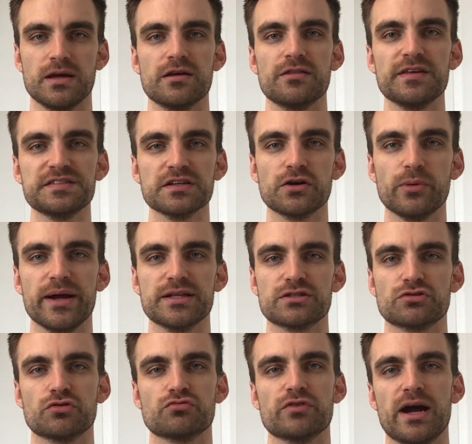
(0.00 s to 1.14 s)
This equates
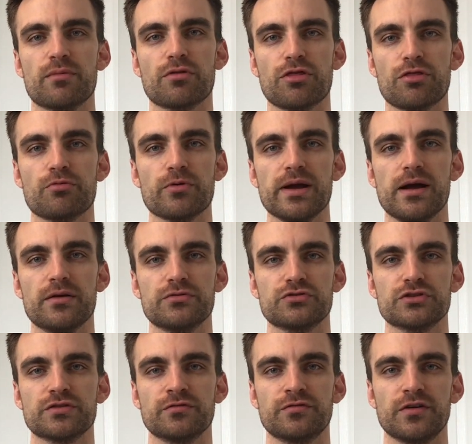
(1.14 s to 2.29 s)
to around
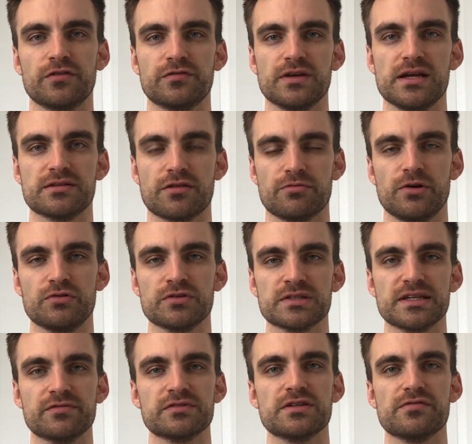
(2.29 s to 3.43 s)
£350 to
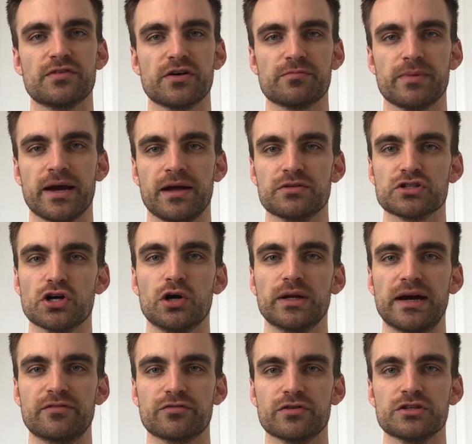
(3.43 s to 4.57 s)
£375 on
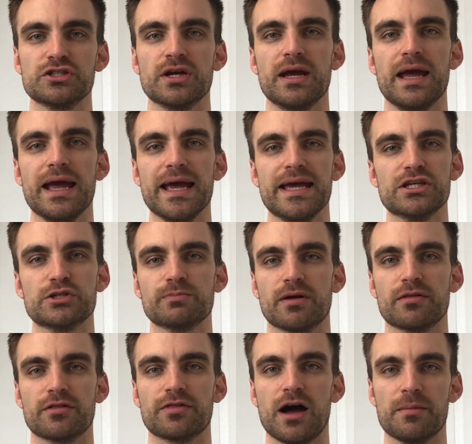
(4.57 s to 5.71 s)
average each
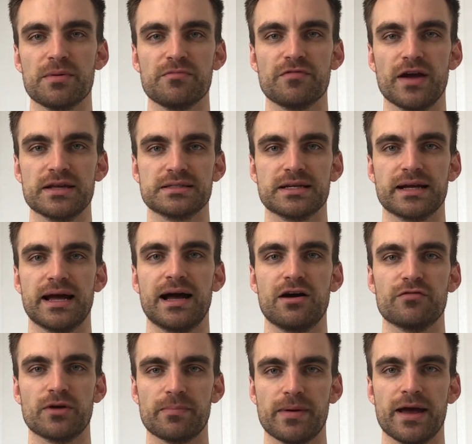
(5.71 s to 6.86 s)
month that I'm investing out
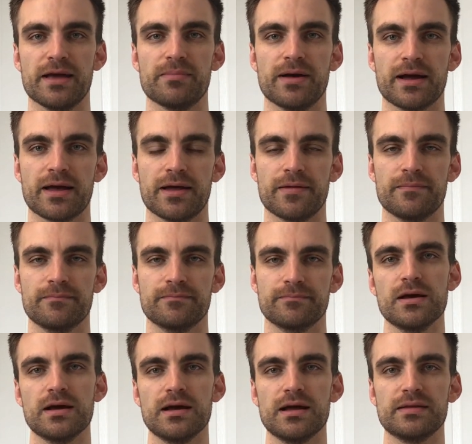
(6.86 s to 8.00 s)
of my pay packet.
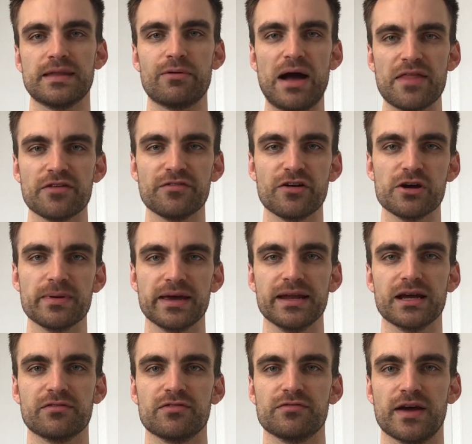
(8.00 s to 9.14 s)
Now, at the very
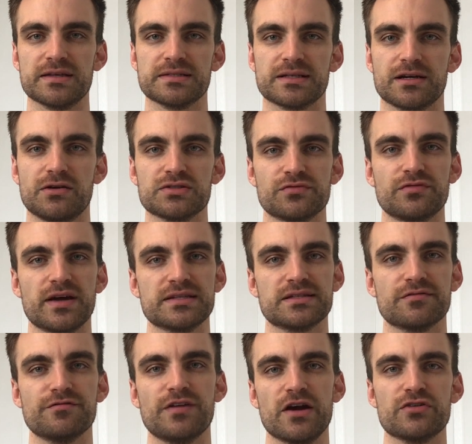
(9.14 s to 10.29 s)
beginning of investing, I was
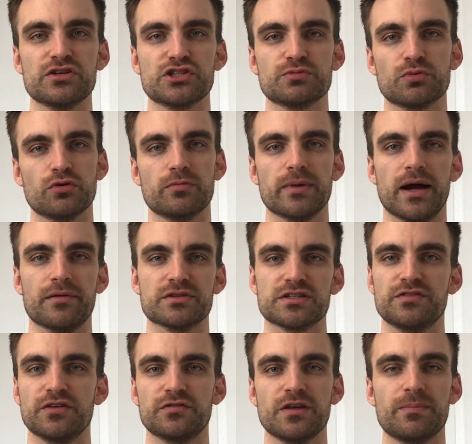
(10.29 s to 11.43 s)
investing very small amounts,
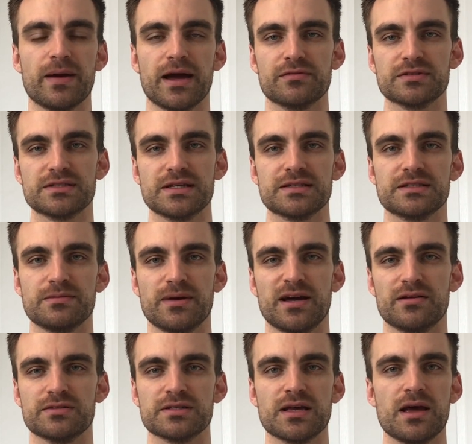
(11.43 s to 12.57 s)
£50,
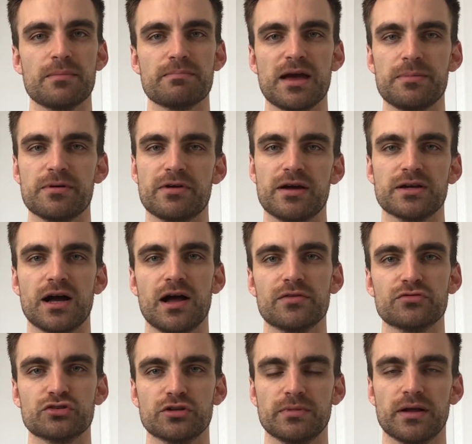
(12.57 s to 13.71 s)
£60, maybe around
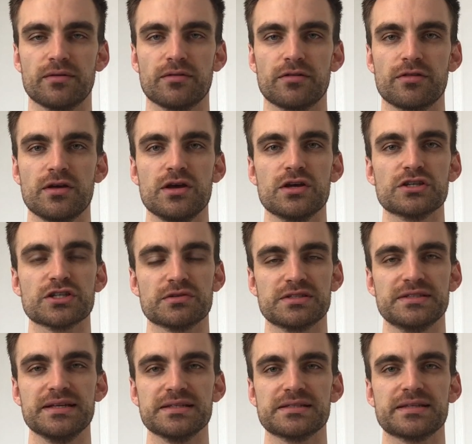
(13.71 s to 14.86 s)
£100 a month. So
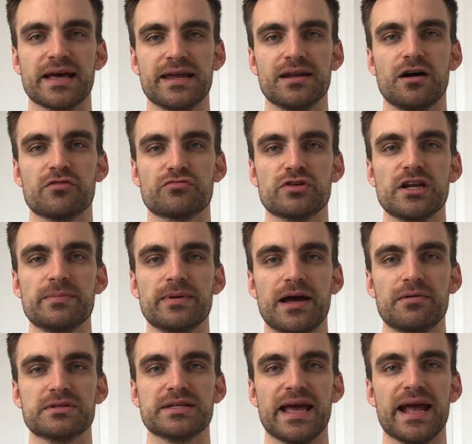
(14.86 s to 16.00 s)
since then, I've really been
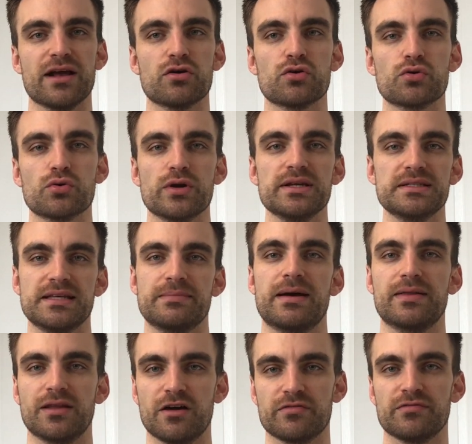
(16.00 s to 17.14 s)
able to increase the
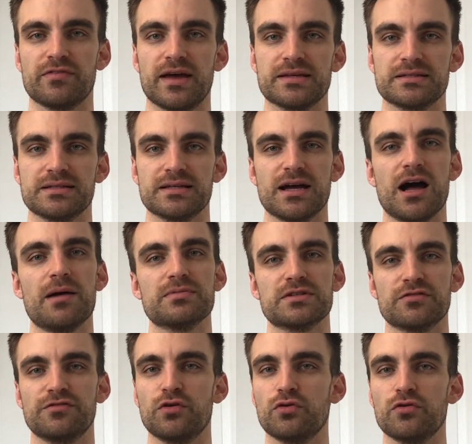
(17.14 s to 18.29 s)
amount that I've invested up to
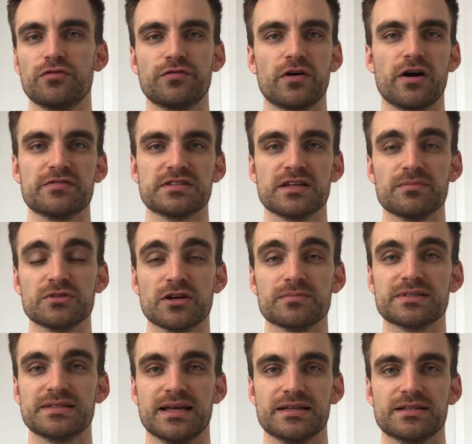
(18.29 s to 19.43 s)
£400, £500, sometimes
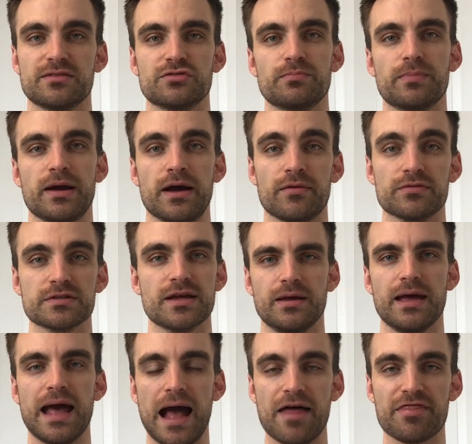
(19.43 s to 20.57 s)
£600.
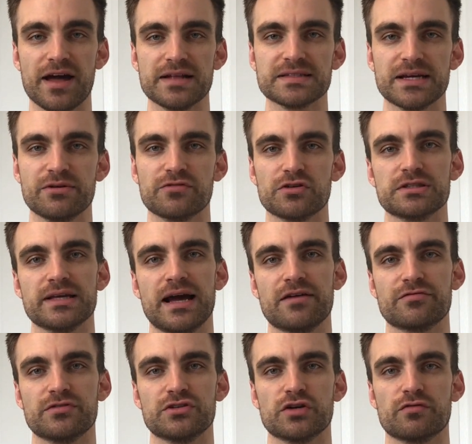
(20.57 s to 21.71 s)
And that's how we've got to the
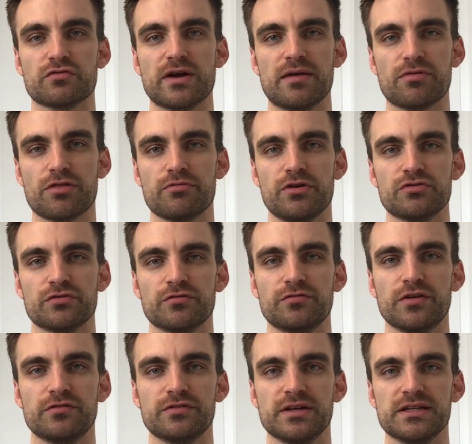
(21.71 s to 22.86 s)
average of around
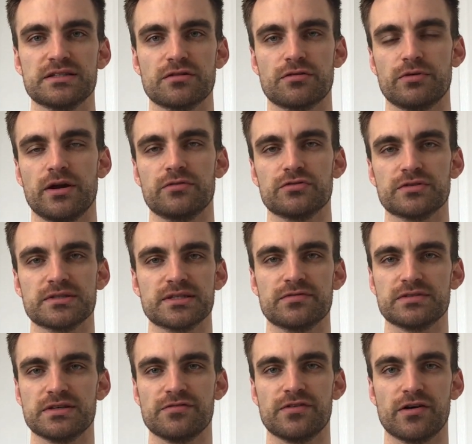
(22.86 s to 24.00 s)
£350 to
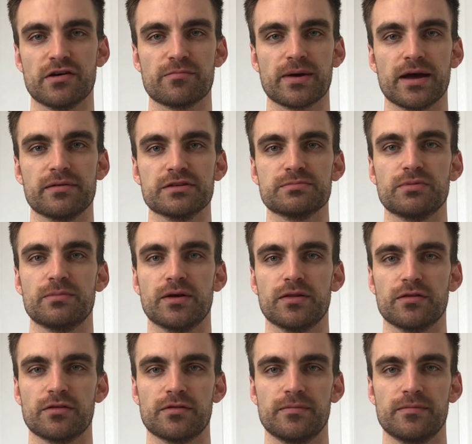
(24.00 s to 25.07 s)
£375 per month.